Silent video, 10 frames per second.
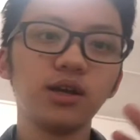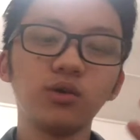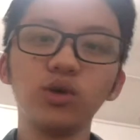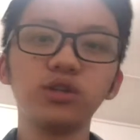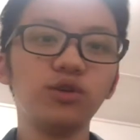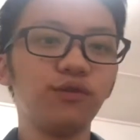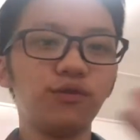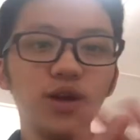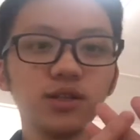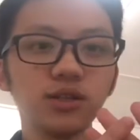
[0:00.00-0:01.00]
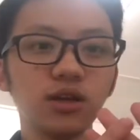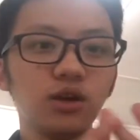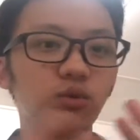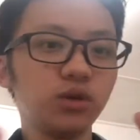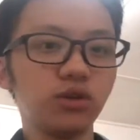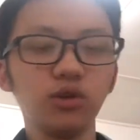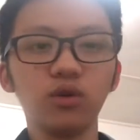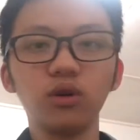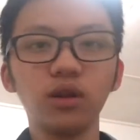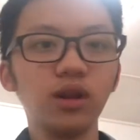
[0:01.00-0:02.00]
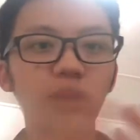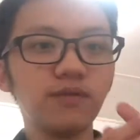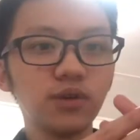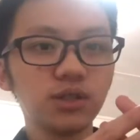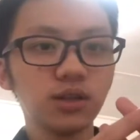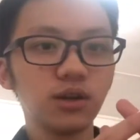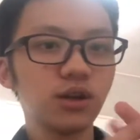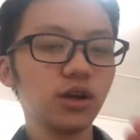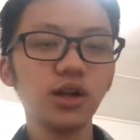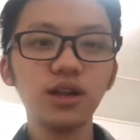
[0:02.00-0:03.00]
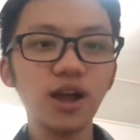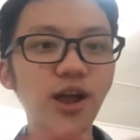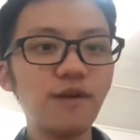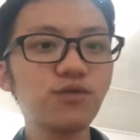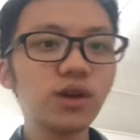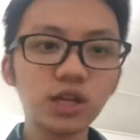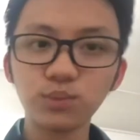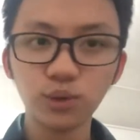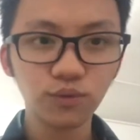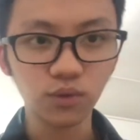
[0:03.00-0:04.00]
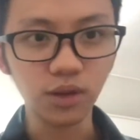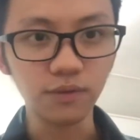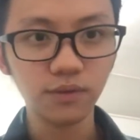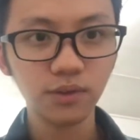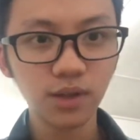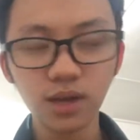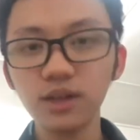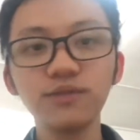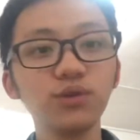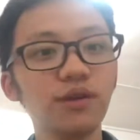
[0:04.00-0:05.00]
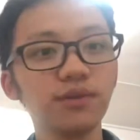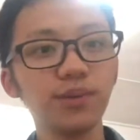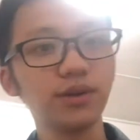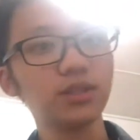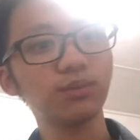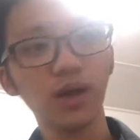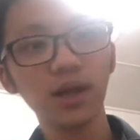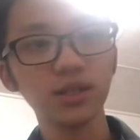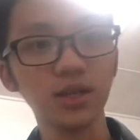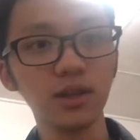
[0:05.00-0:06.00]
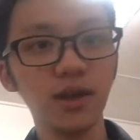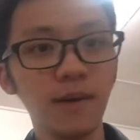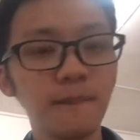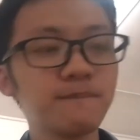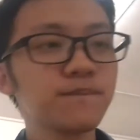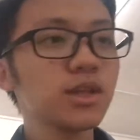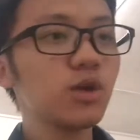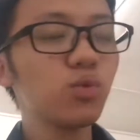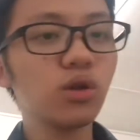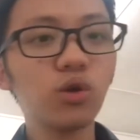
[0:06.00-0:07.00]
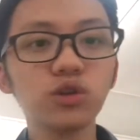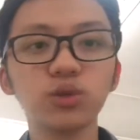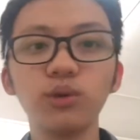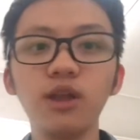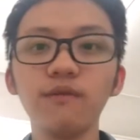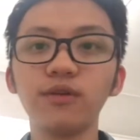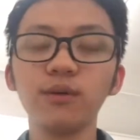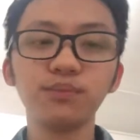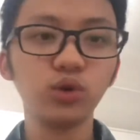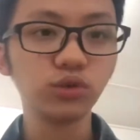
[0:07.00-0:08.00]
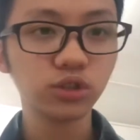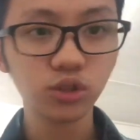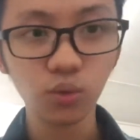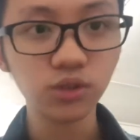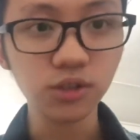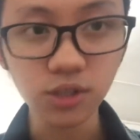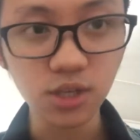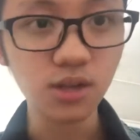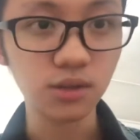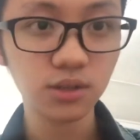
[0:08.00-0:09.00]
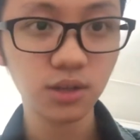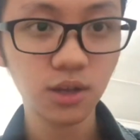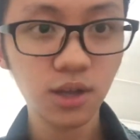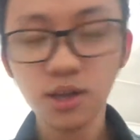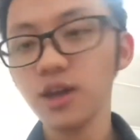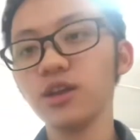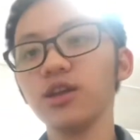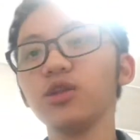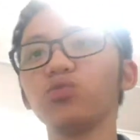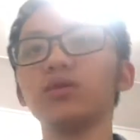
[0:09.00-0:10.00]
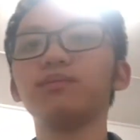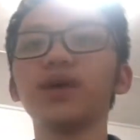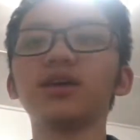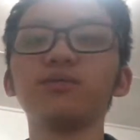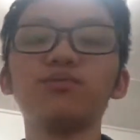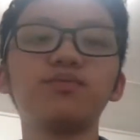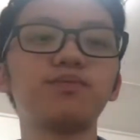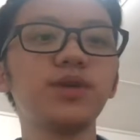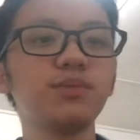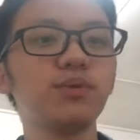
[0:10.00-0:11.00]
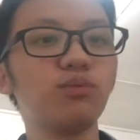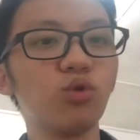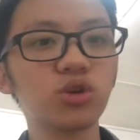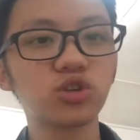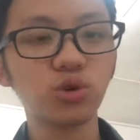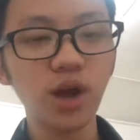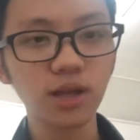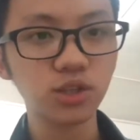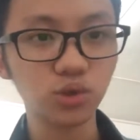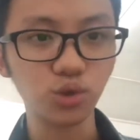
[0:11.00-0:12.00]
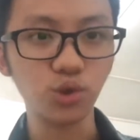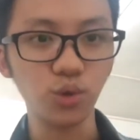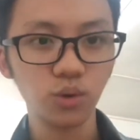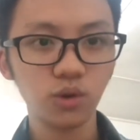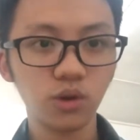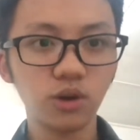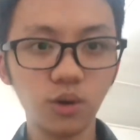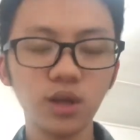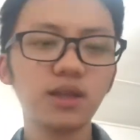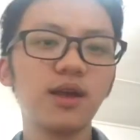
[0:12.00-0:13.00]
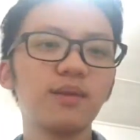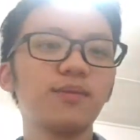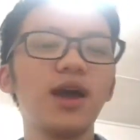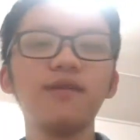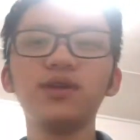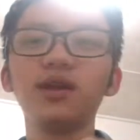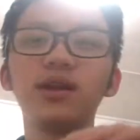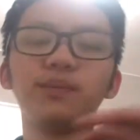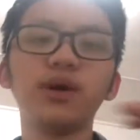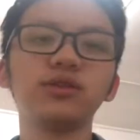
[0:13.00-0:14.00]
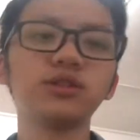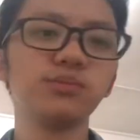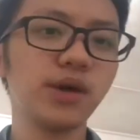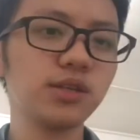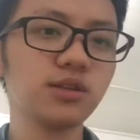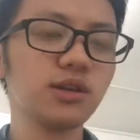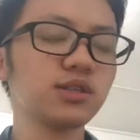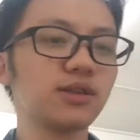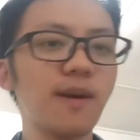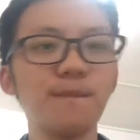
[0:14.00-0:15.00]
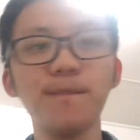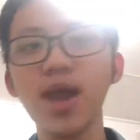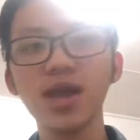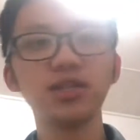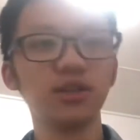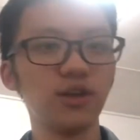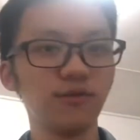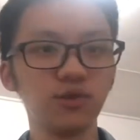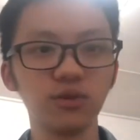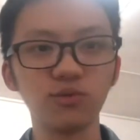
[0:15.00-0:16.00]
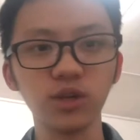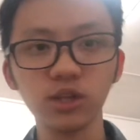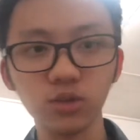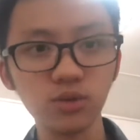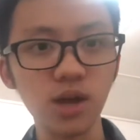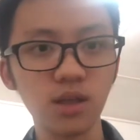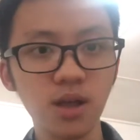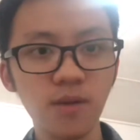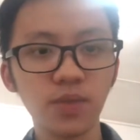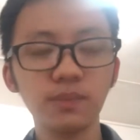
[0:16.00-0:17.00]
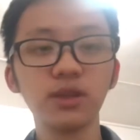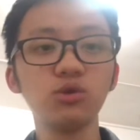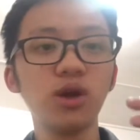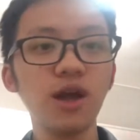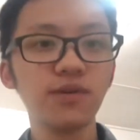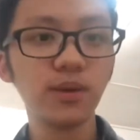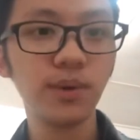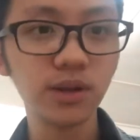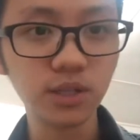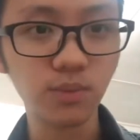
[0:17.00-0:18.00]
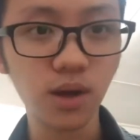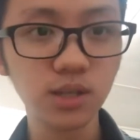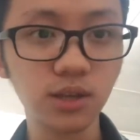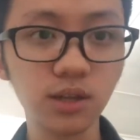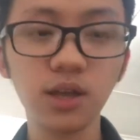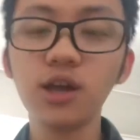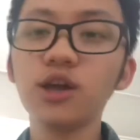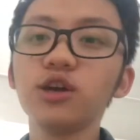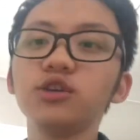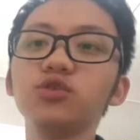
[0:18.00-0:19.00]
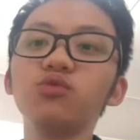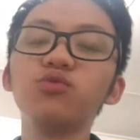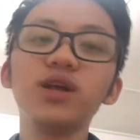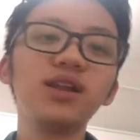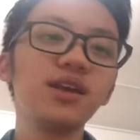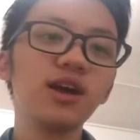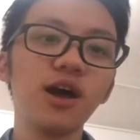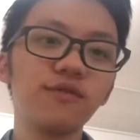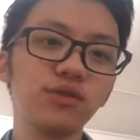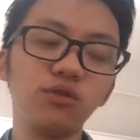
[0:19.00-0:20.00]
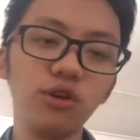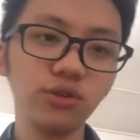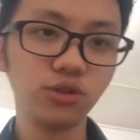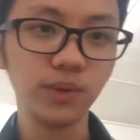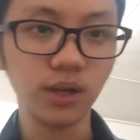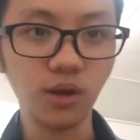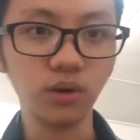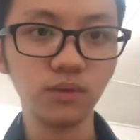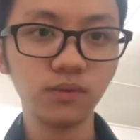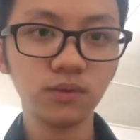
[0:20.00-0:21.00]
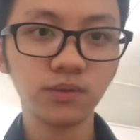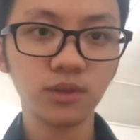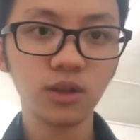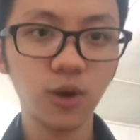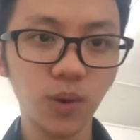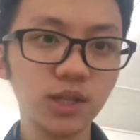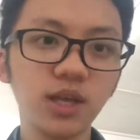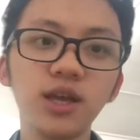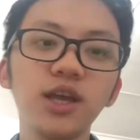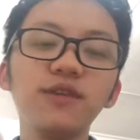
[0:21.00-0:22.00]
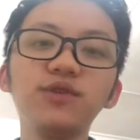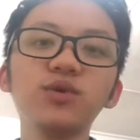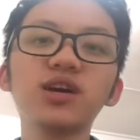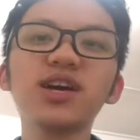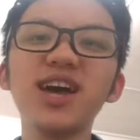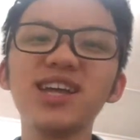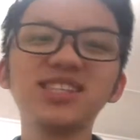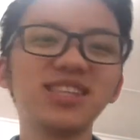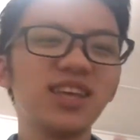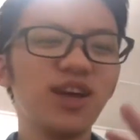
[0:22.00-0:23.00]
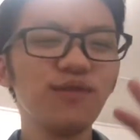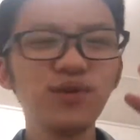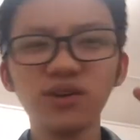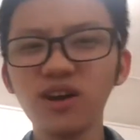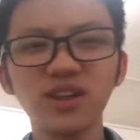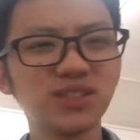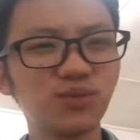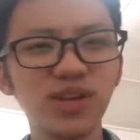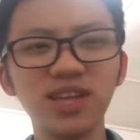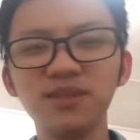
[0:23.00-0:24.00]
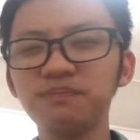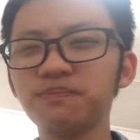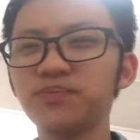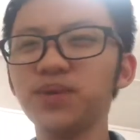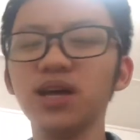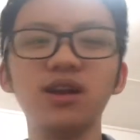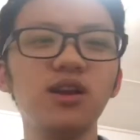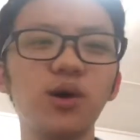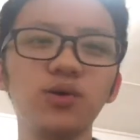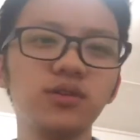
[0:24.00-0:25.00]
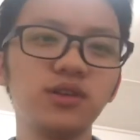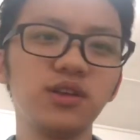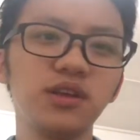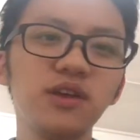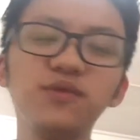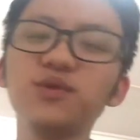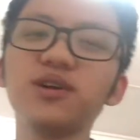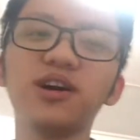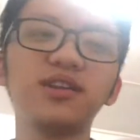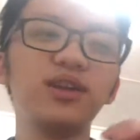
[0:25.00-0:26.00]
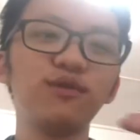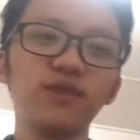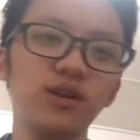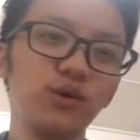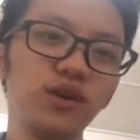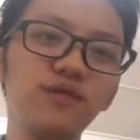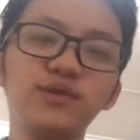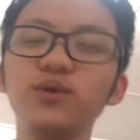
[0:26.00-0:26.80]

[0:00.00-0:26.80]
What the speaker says: with your friends, with your lovers, in every aspect of your life. And if you have abundance mindset, it will also level up your social skills and it will make people more attracted to you. Alright, having an abundance mindset is amazing if you can really do that. But to have an abundance mindset, you really have to learn to be alone. Alright, if you can't really be alone, if you can't live alone, if